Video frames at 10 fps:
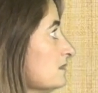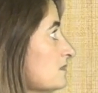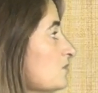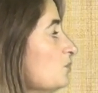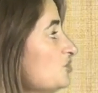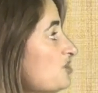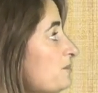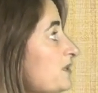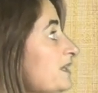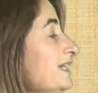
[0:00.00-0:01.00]
So which
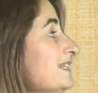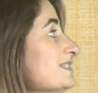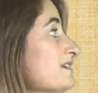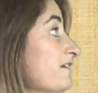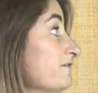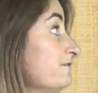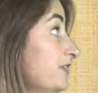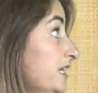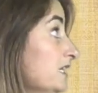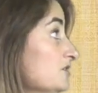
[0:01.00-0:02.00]
number is
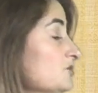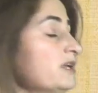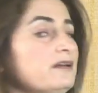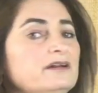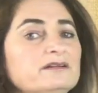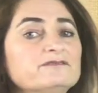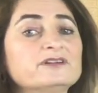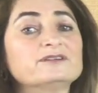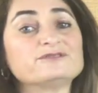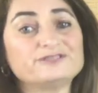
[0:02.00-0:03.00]
free to get rid of
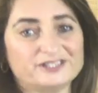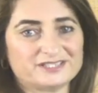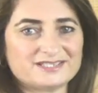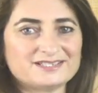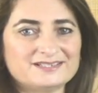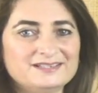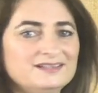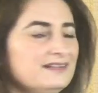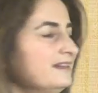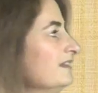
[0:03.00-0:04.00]
first?
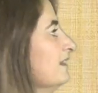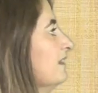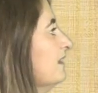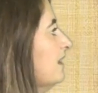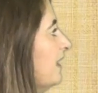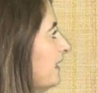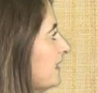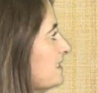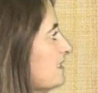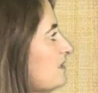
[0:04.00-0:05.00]
I
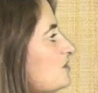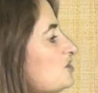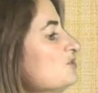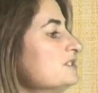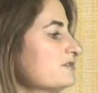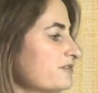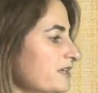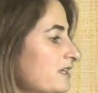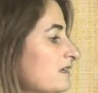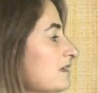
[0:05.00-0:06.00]
can see the 2 is
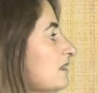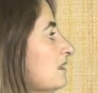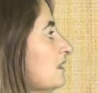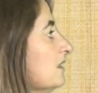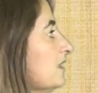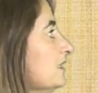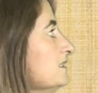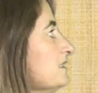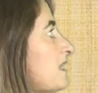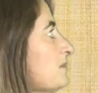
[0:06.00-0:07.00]
free on
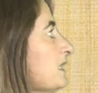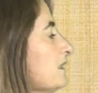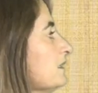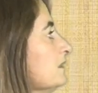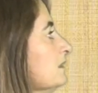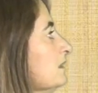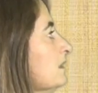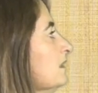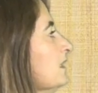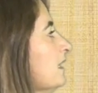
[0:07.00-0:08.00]
the denominator.
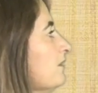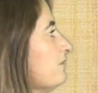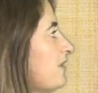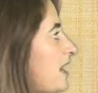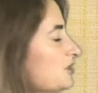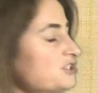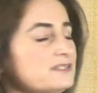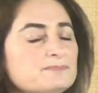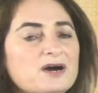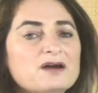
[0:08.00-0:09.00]
And the
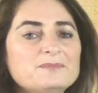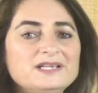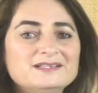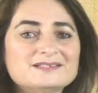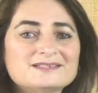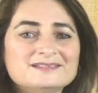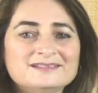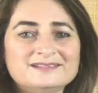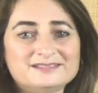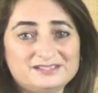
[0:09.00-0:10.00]
fractions bar means
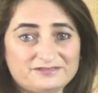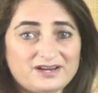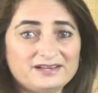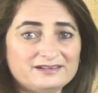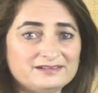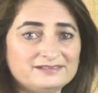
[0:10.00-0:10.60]
divide.